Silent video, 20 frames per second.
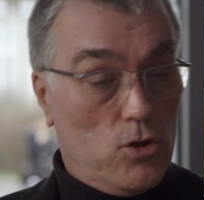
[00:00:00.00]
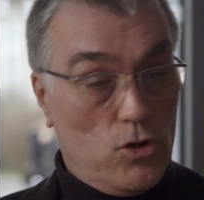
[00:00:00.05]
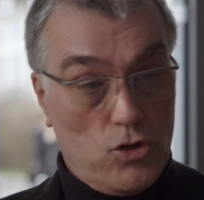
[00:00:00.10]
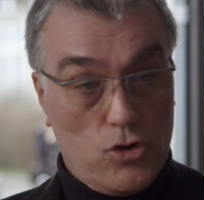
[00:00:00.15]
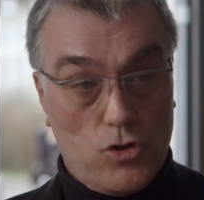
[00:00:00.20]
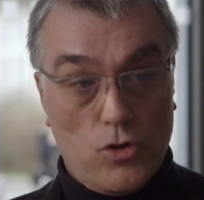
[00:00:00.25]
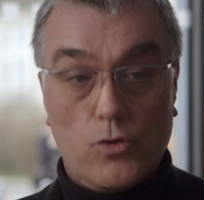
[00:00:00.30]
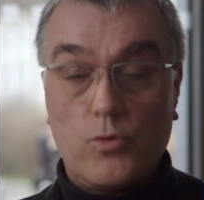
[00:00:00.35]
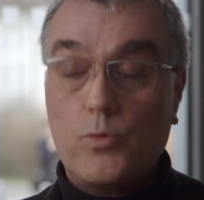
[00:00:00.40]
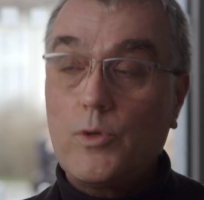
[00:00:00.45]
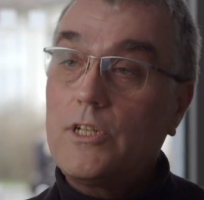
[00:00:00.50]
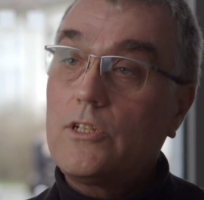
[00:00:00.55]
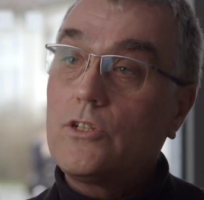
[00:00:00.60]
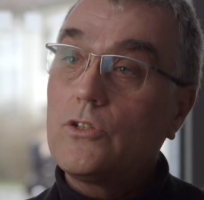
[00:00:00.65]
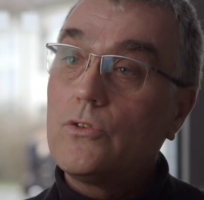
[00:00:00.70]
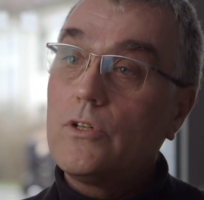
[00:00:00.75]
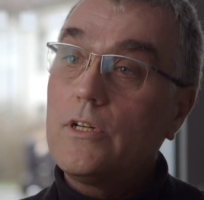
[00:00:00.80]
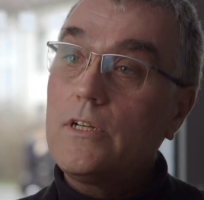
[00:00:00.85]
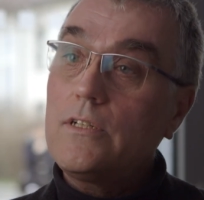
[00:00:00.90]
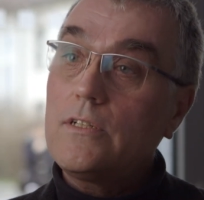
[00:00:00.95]
Should we
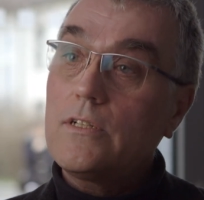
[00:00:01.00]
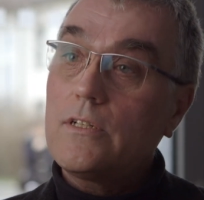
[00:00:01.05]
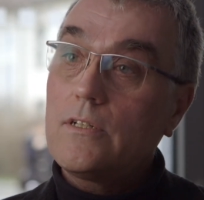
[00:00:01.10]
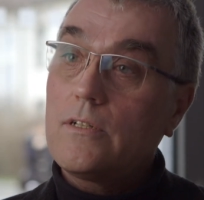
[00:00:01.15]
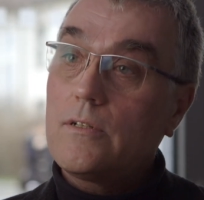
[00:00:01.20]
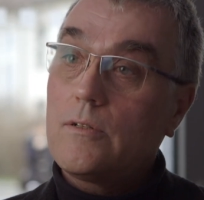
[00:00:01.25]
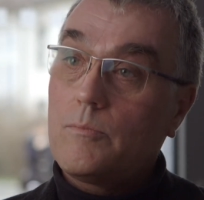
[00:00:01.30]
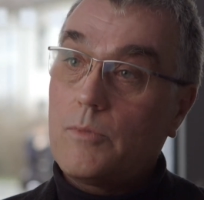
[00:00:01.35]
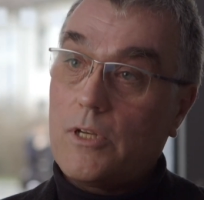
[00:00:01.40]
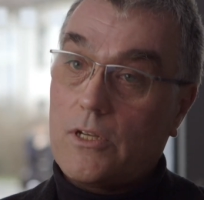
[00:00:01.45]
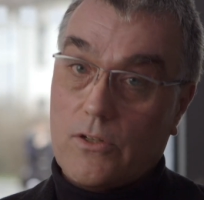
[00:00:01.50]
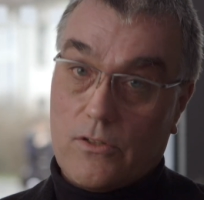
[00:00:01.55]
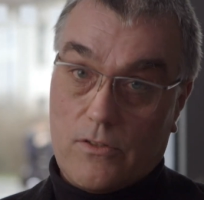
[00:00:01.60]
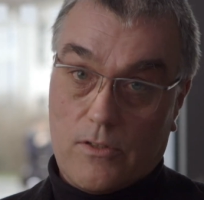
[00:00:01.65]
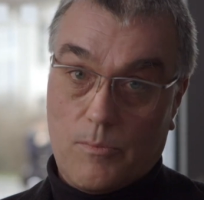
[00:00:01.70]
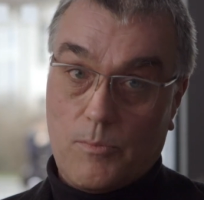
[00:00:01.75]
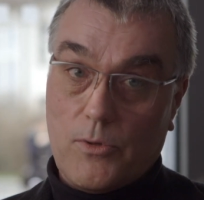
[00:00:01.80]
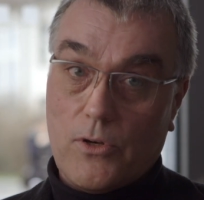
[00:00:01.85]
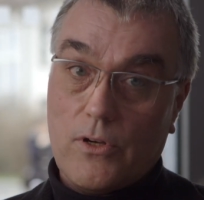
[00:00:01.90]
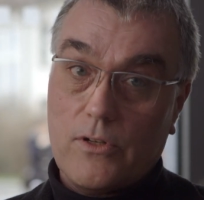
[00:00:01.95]
do it? Because
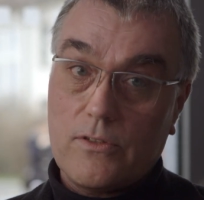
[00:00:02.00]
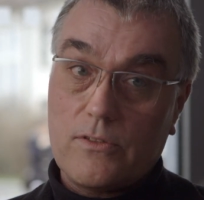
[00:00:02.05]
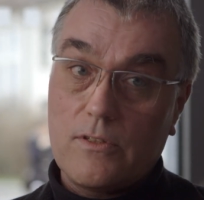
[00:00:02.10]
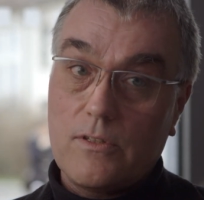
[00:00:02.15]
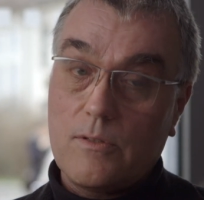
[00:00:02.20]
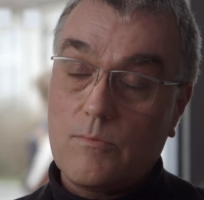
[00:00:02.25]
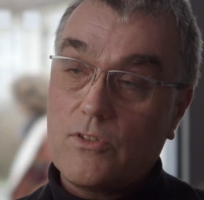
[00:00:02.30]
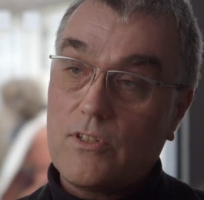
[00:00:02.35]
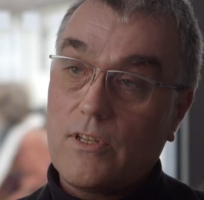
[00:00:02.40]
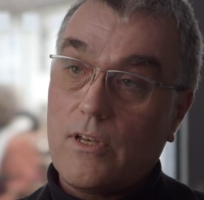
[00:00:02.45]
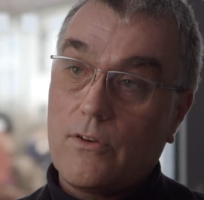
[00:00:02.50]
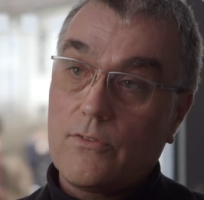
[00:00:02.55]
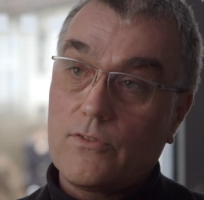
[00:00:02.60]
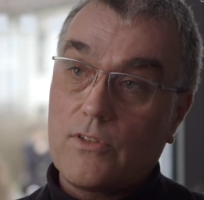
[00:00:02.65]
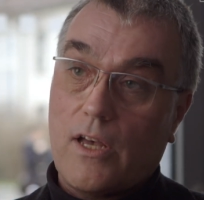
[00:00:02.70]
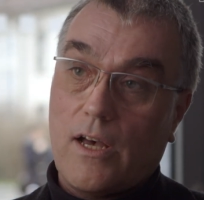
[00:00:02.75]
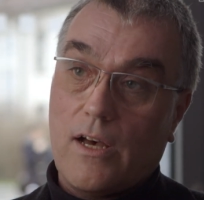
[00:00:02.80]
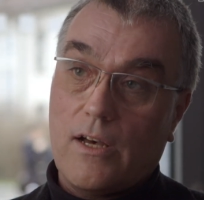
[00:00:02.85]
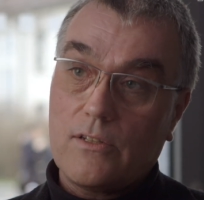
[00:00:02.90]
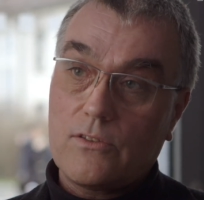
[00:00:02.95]
the person
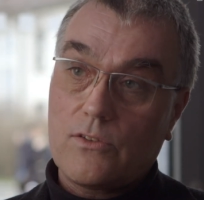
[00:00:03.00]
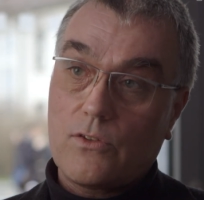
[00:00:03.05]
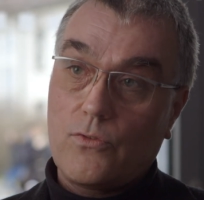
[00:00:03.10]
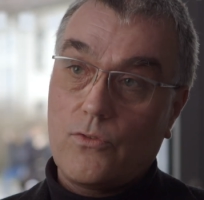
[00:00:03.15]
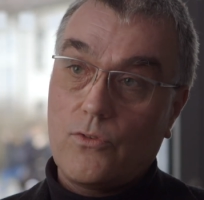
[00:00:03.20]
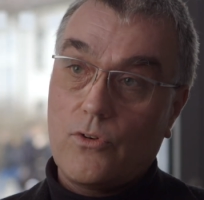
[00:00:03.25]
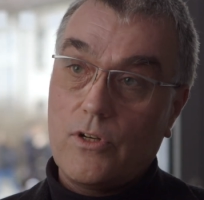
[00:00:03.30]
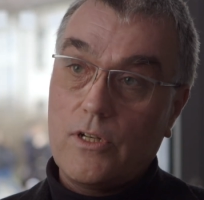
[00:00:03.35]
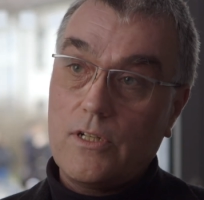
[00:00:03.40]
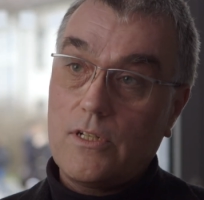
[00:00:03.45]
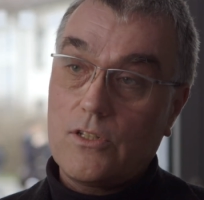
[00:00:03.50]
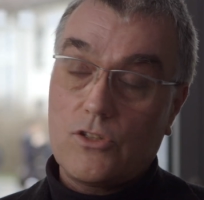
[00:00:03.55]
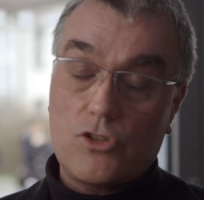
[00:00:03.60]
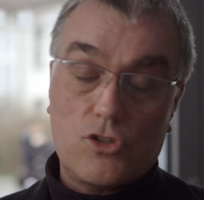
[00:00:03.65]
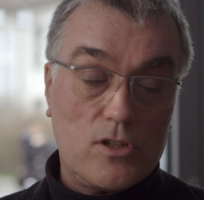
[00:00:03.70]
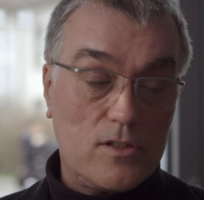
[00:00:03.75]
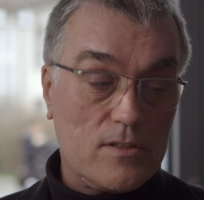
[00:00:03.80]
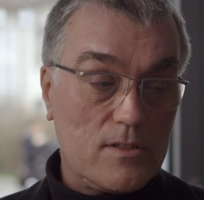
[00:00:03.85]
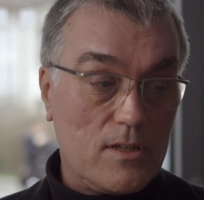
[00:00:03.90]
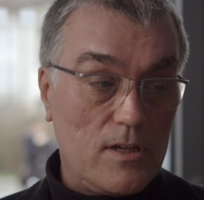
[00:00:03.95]
themselves asks for it. It's
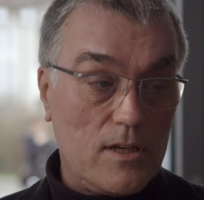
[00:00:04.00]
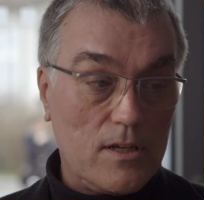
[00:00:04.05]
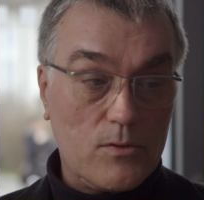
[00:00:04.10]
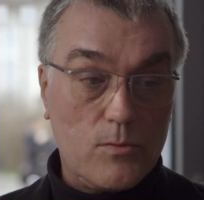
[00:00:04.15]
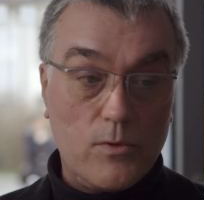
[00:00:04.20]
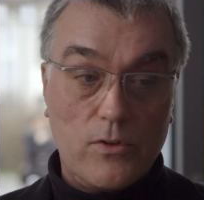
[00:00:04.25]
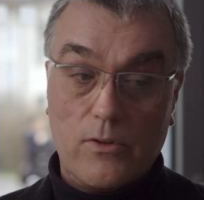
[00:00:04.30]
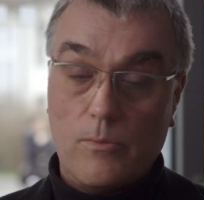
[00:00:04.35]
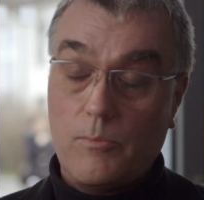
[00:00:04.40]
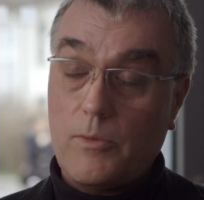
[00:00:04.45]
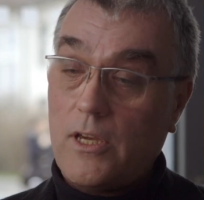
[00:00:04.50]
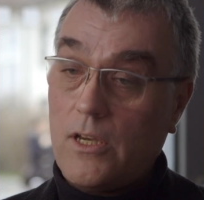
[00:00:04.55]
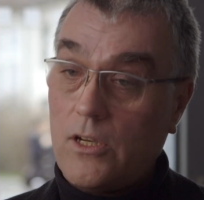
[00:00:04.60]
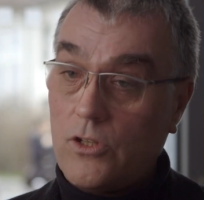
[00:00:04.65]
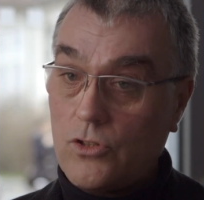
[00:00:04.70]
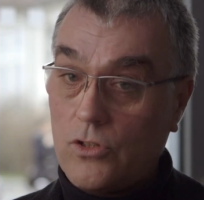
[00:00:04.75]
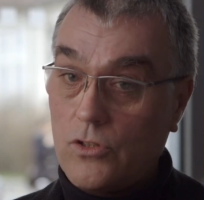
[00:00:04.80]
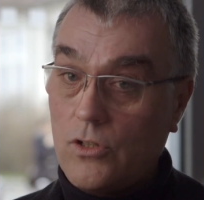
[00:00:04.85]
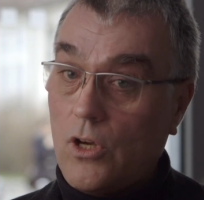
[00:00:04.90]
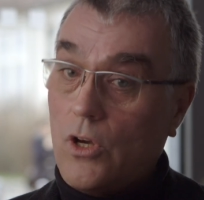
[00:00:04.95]
just like with a
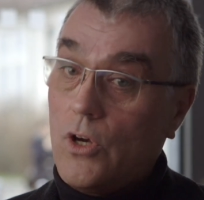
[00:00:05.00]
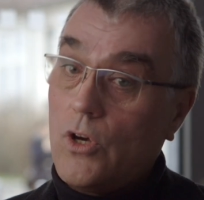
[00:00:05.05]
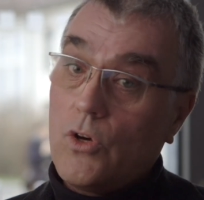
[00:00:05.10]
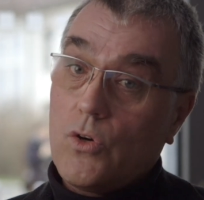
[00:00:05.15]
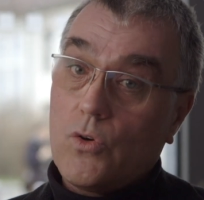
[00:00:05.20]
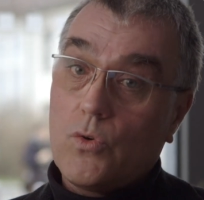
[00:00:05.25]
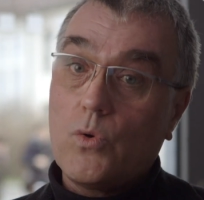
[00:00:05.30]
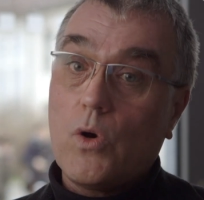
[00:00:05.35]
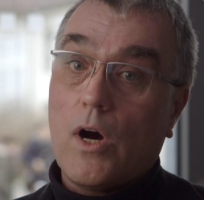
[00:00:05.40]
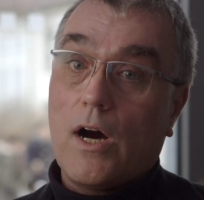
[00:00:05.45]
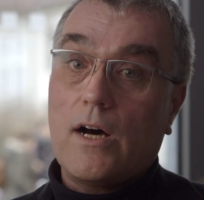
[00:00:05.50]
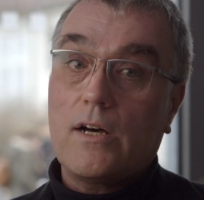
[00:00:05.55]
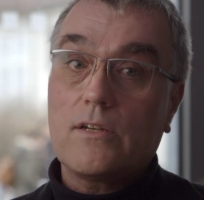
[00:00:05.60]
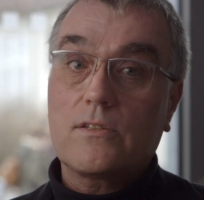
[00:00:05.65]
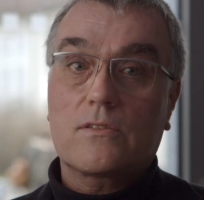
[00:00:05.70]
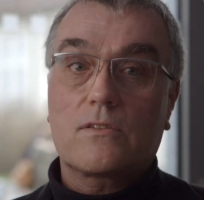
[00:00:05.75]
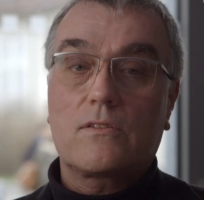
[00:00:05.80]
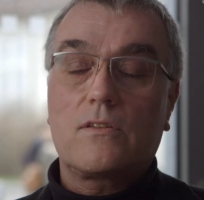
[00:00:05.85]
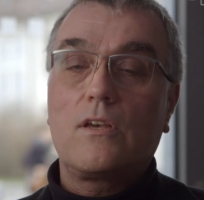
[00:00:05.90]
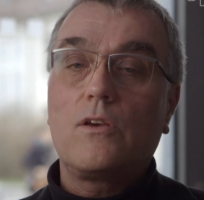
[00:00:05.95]
patient who
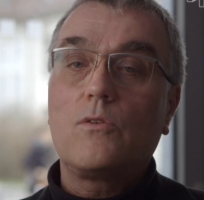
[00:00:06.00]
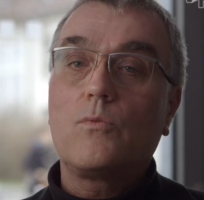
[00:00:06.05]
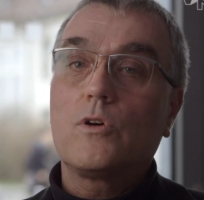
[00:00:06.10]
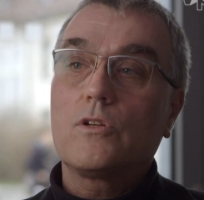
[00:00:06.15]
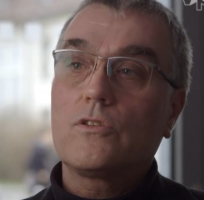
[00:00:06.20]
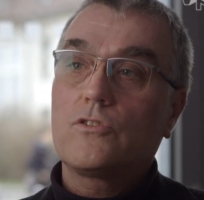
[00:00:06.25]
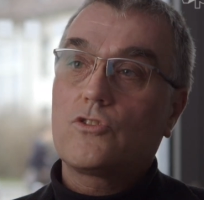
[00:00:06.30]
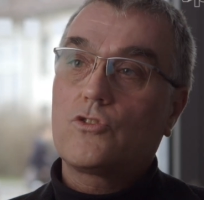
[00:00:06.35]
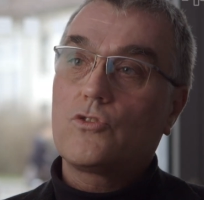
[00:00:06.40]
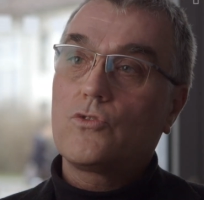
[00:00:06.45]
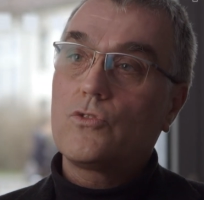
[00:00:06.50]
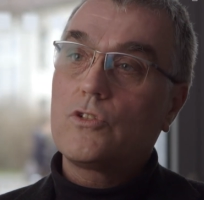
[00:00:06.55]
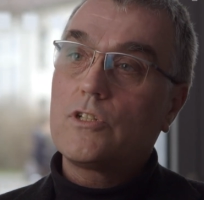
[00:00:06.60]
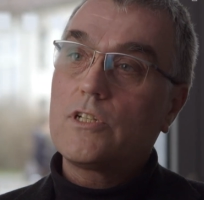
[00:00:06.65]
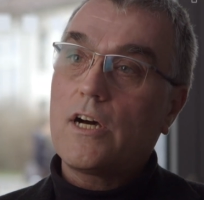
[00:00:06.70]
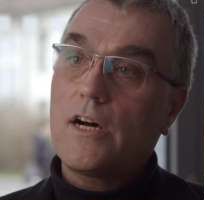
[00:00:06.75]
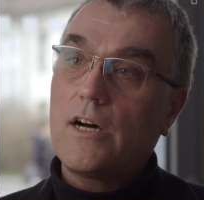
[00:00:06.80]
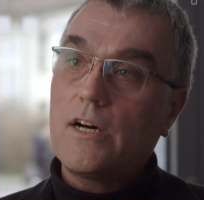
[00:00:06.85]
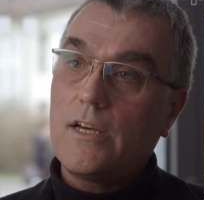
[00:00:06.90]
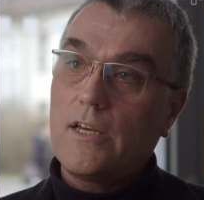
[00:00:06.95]
asks, he wants to
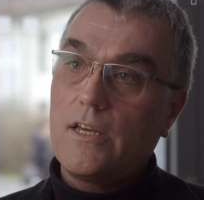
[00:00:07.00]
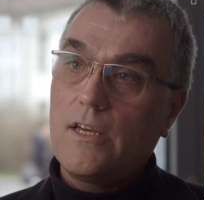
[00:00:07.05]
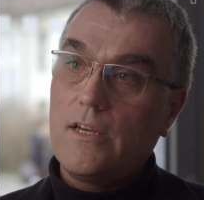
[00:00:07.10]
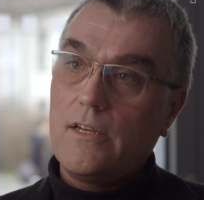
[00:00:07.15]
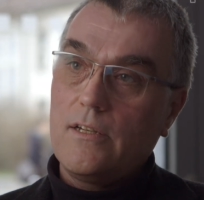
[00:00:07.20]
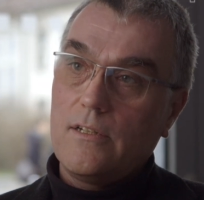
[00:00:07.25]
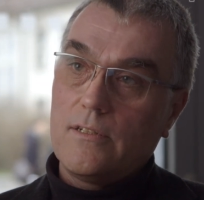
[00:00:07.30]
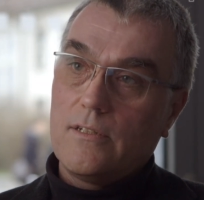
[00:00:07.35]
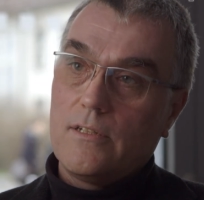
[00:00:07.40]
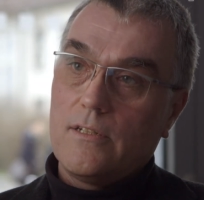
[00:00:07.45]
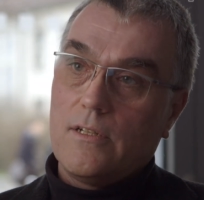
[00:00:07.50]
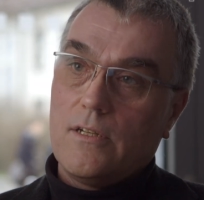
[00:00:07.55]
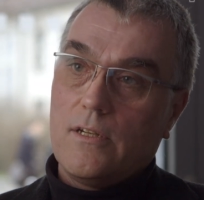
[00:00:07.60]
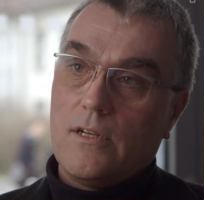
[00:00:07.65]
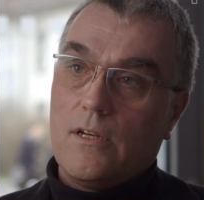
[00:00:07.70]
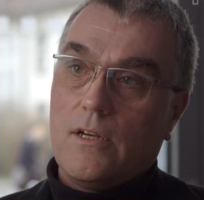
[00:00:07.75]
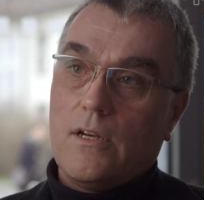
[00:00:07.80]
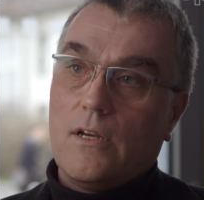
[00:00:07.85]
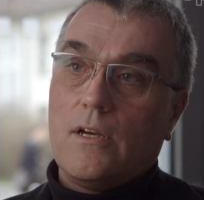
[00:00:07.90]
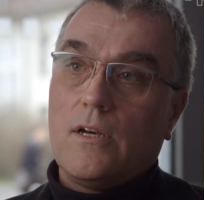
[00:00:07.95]
die.
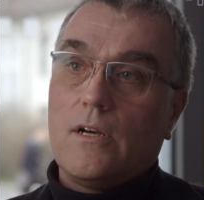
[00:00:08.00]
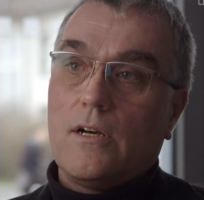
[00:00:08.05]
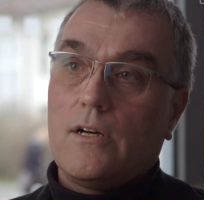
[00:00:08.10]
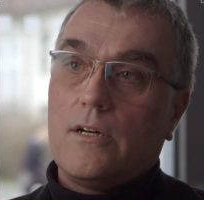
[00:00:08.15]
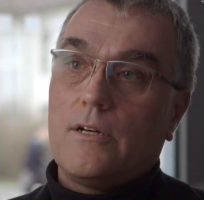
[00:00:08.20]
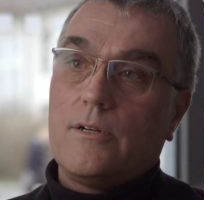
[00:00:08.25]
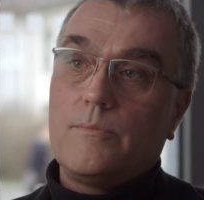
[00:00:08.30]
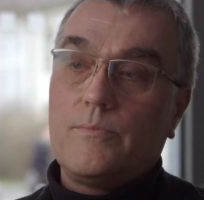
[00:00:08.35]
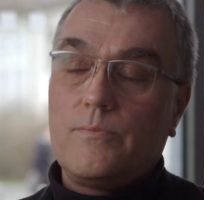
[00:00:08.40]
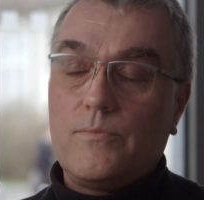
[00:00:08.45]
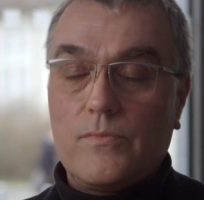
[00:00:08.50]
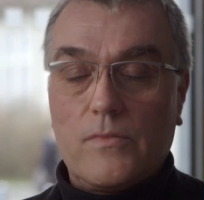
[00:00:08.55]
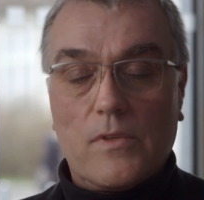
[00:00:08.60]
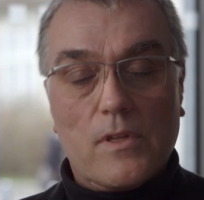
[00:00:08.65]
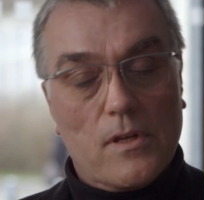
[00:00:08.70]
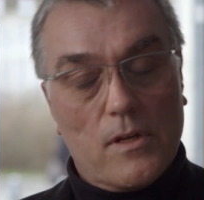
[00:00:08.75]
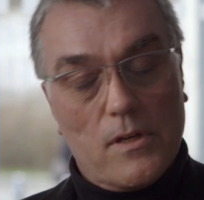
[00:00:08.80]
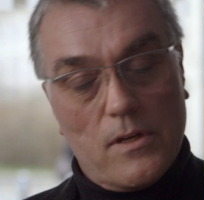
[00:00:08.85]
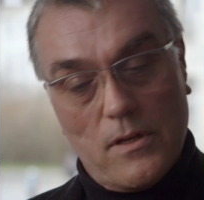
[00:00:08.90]
Mm-hmm.